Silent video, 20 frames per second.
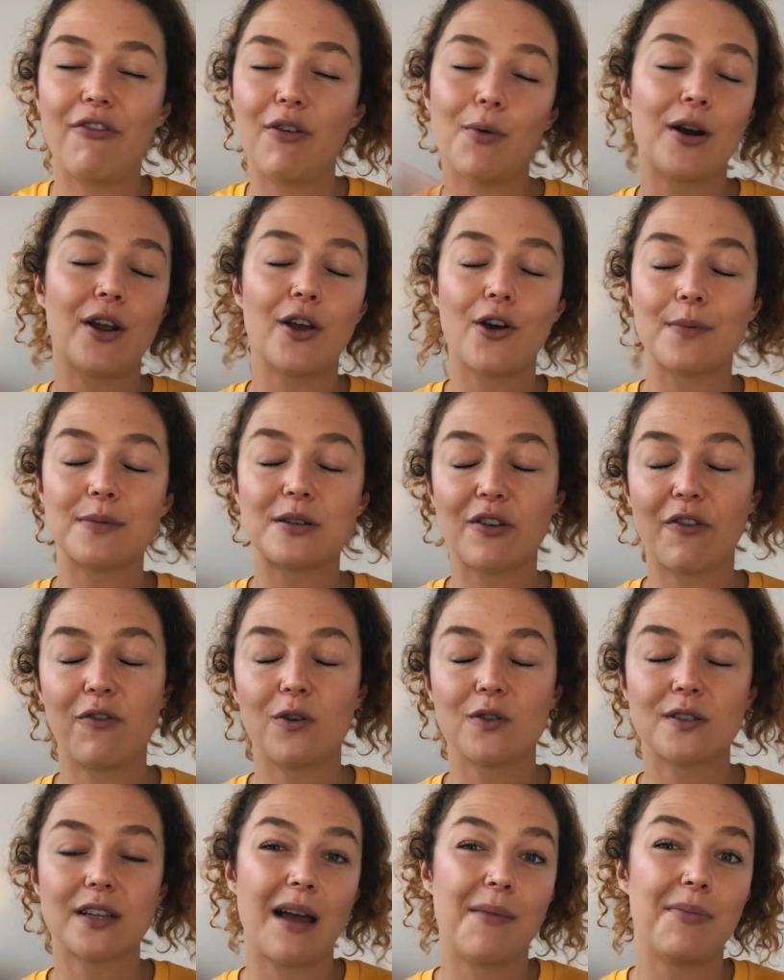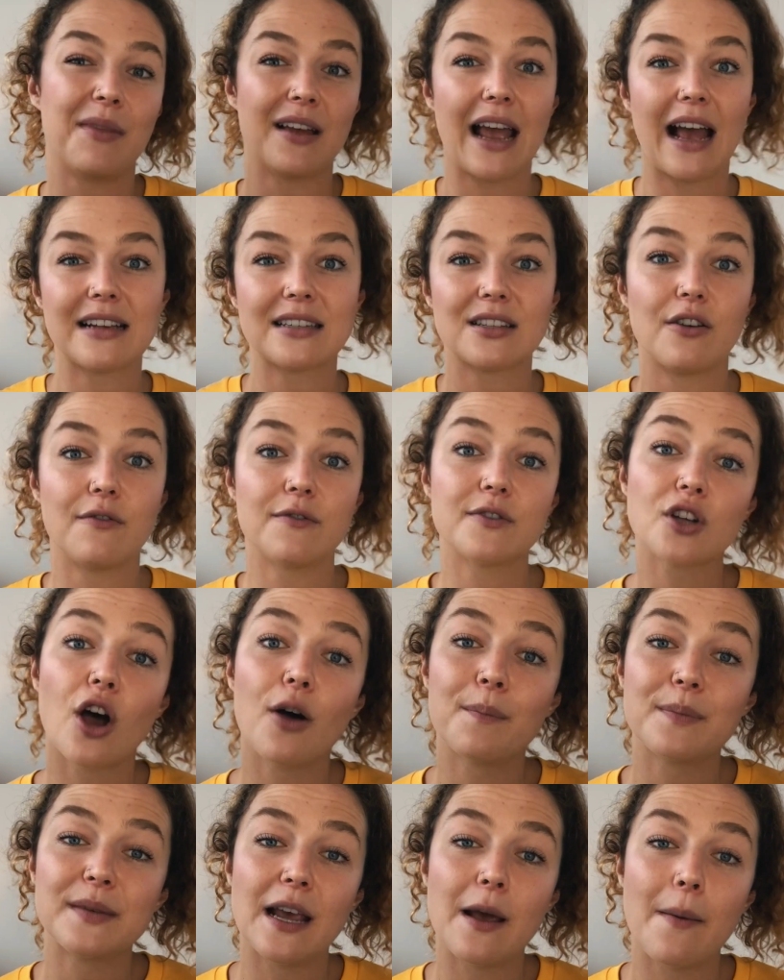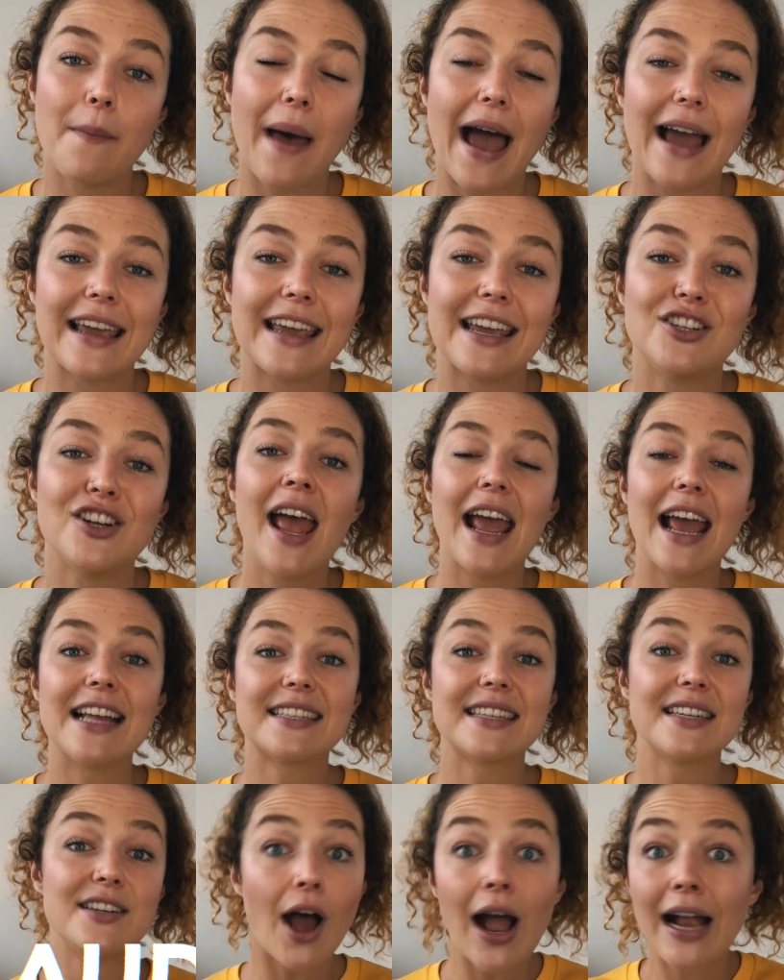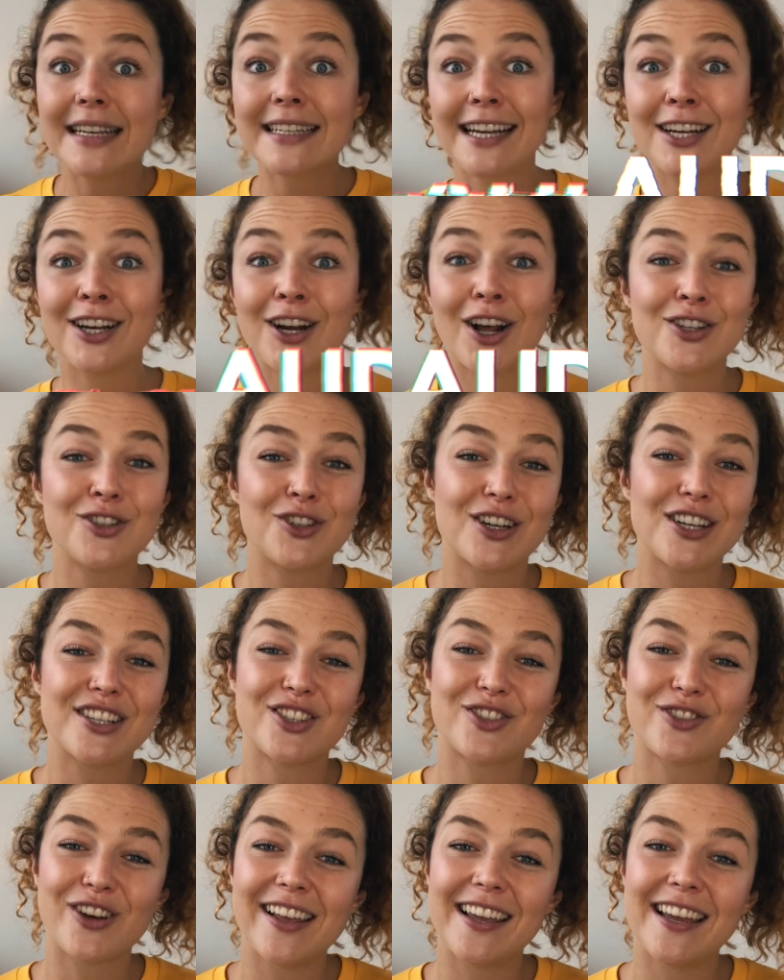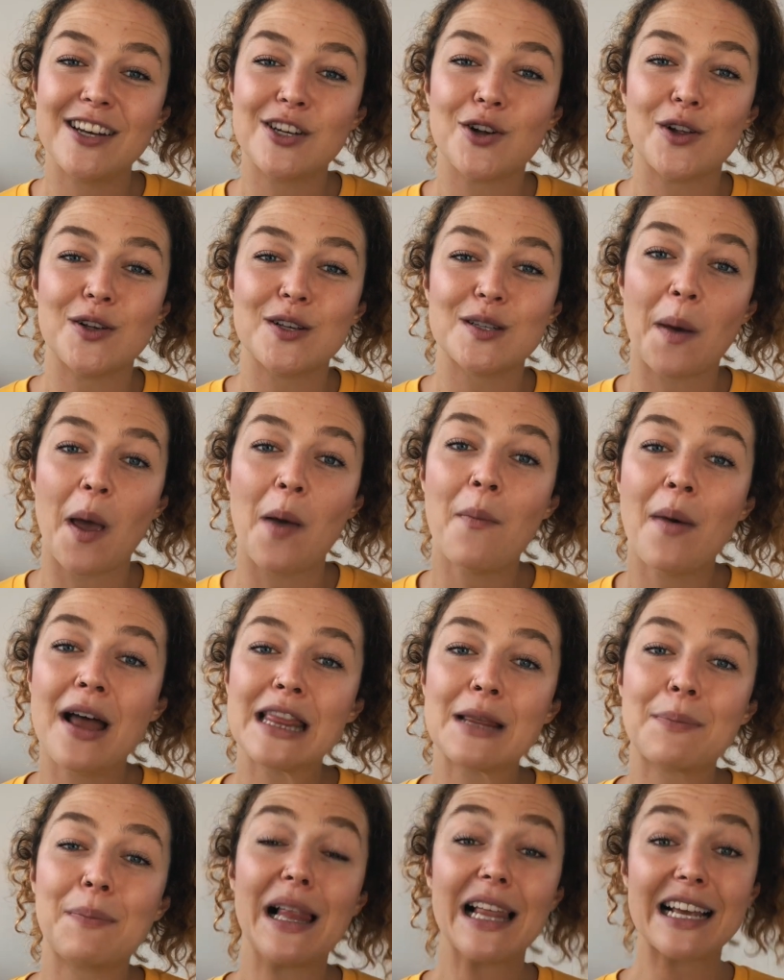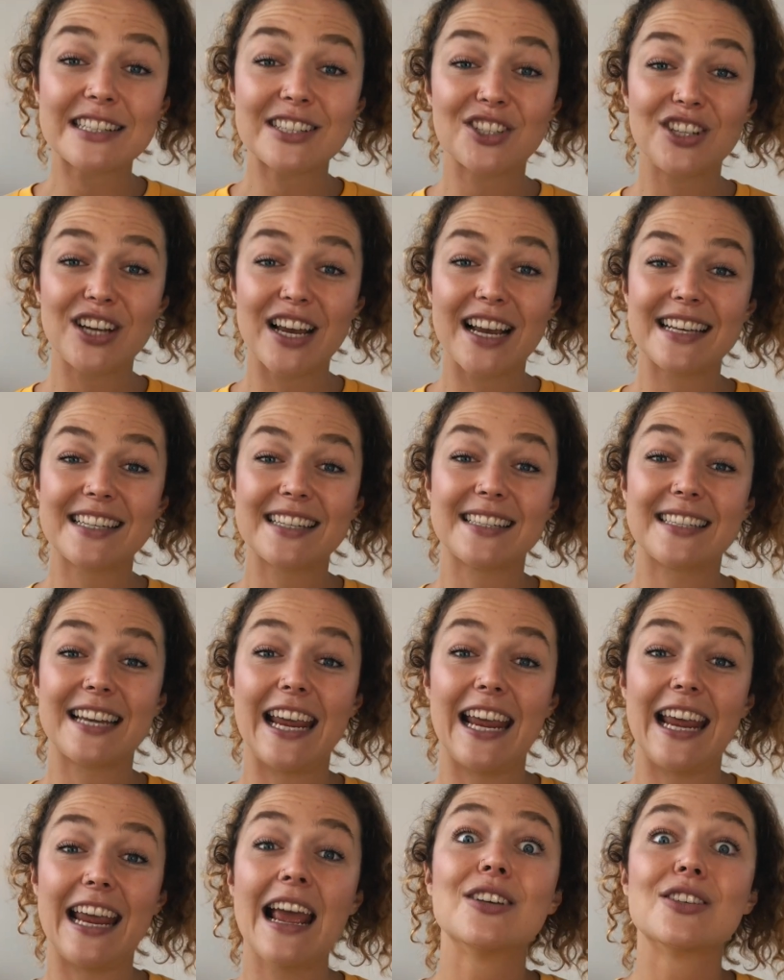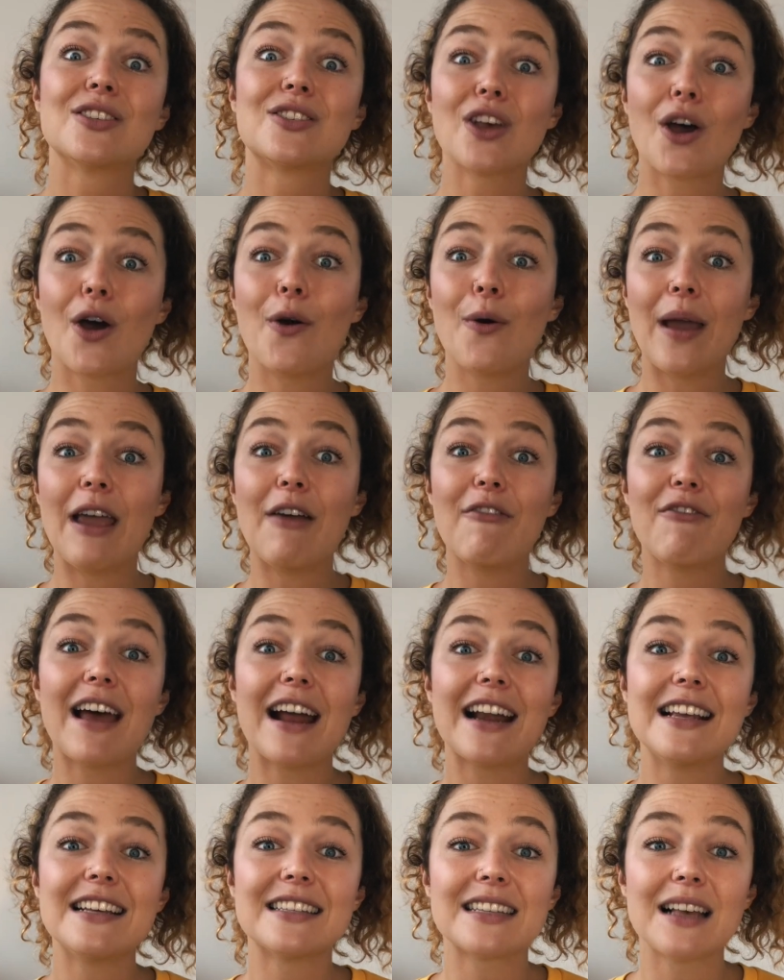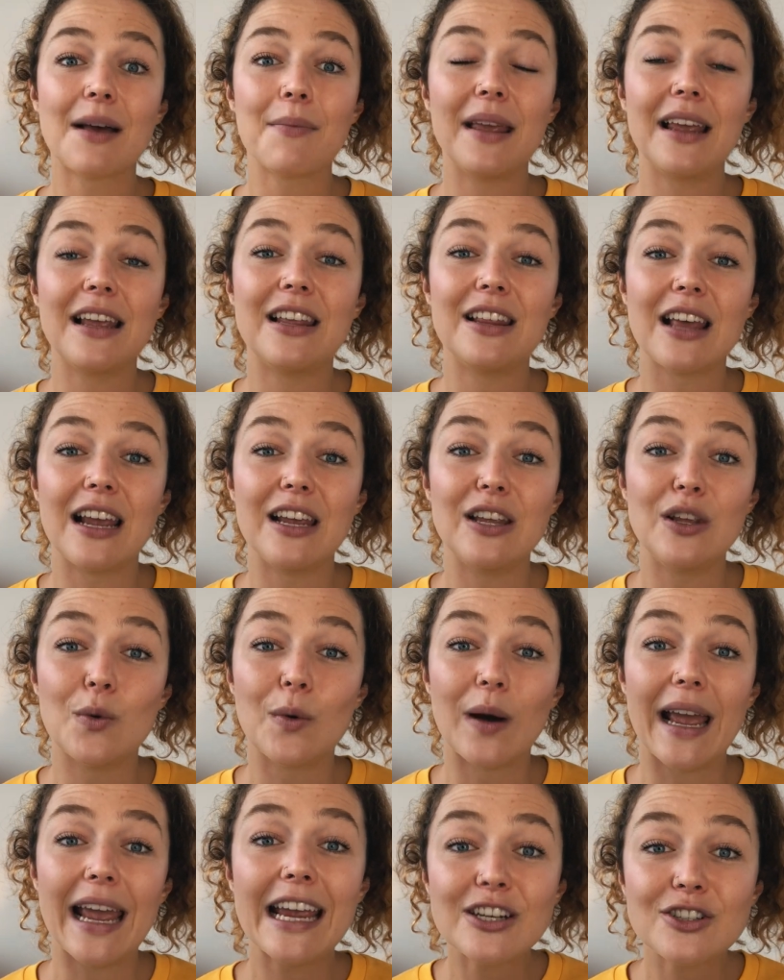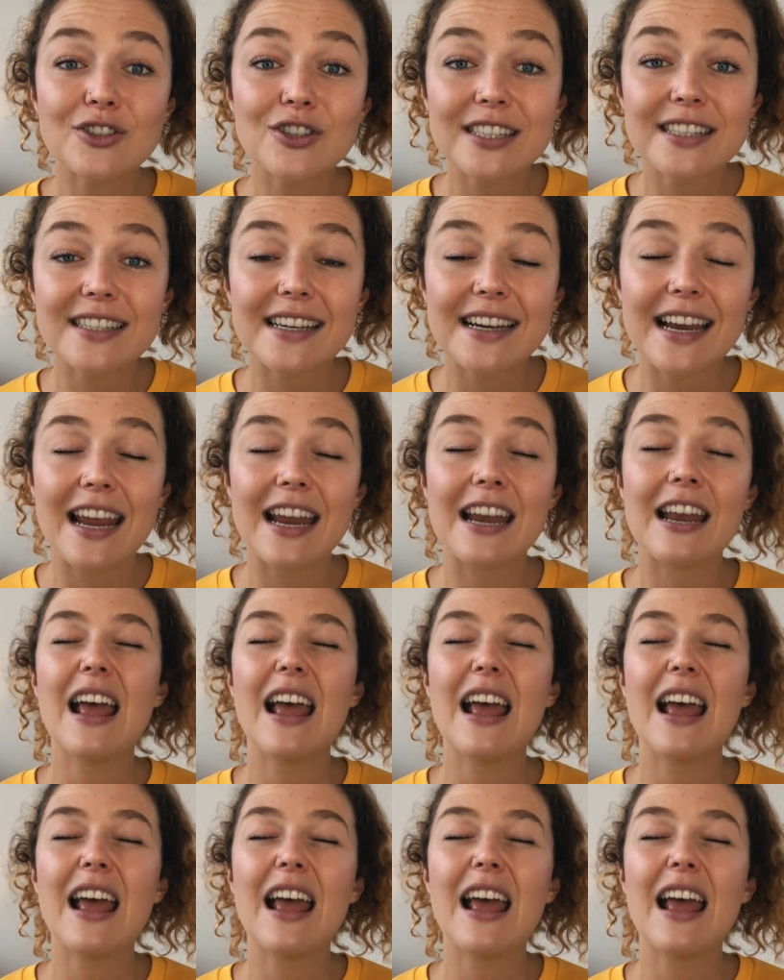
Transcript: you want to go up to full-time, our sort of top tier package, it's 1,900 Australian dollars per month plus GST. So if that is something that you are interested in,